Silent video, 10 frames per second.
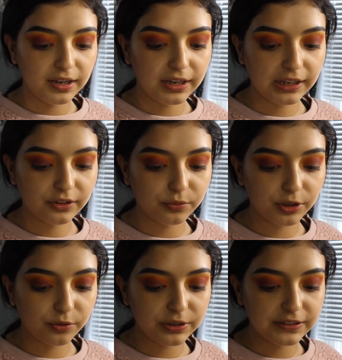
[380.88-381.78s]
Next, we
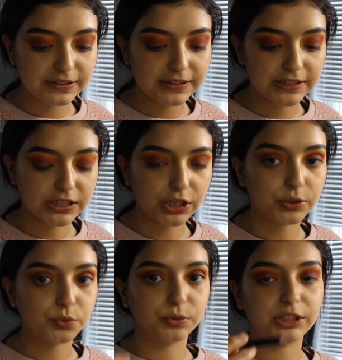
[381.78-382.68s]
are going to start
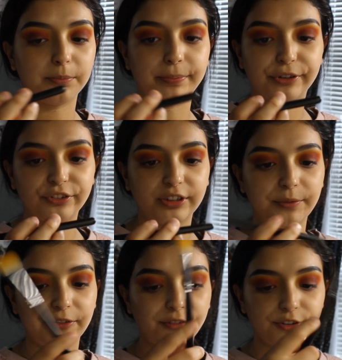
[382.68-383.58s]
with the brush that
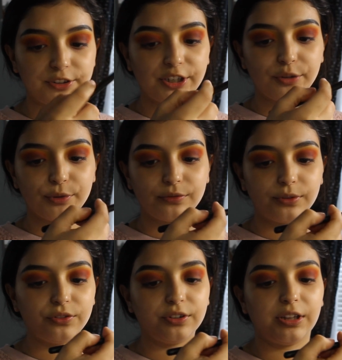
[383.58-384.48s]
we first started with,
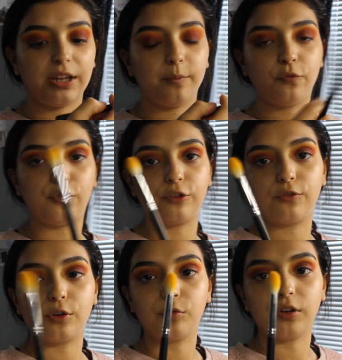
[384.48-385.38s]
which was the
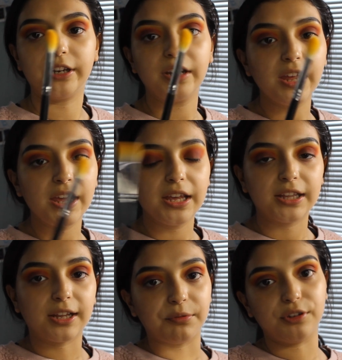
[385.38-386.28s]
M441
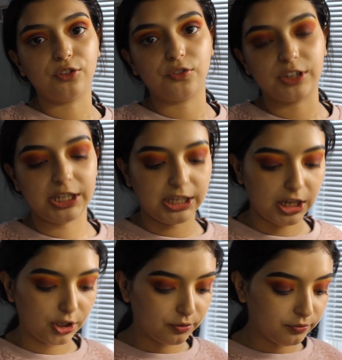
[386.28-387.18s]
that we used for the
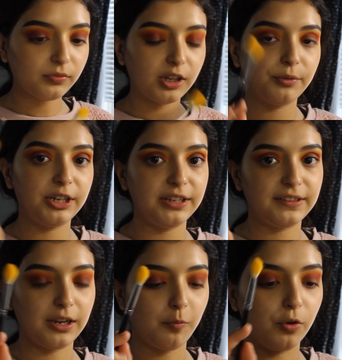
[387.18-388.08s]
yellow. We're going to
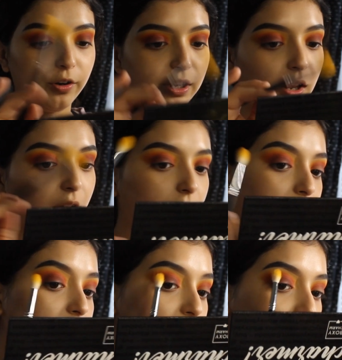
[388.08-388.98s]
take more yellow,
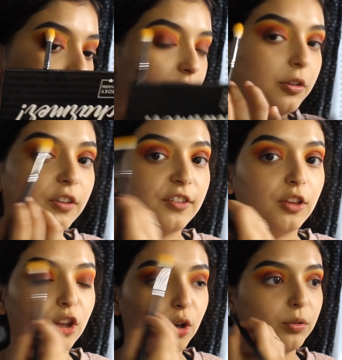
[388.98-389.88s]
just
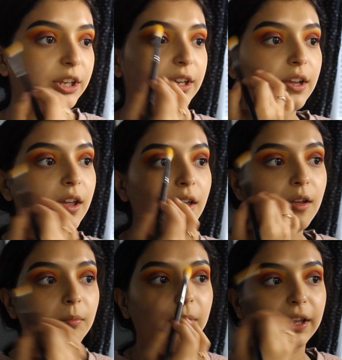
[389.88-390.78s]
slowly
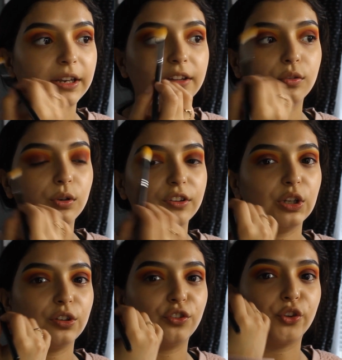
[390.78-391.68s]
blend it so it doesn't
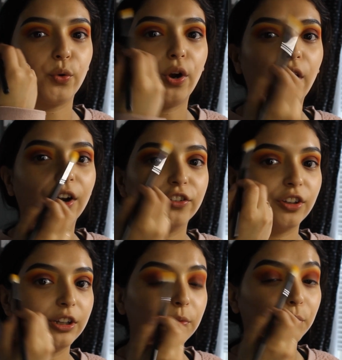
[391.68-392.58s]
look so harsh
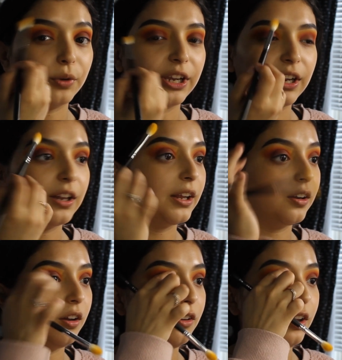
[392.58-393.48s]
on the way,
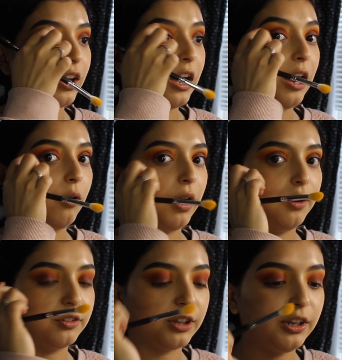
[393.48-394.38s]
like on
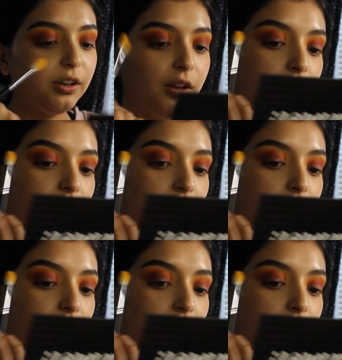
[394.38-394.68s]
outside.